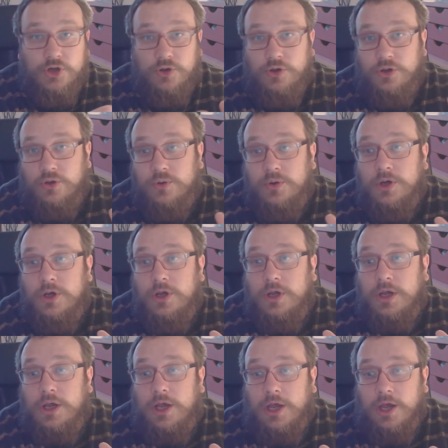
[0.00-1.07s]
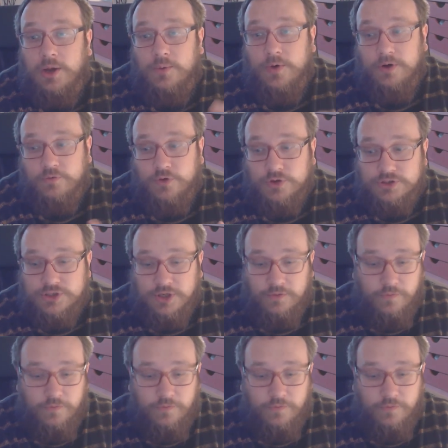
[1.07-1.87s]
you what I've got so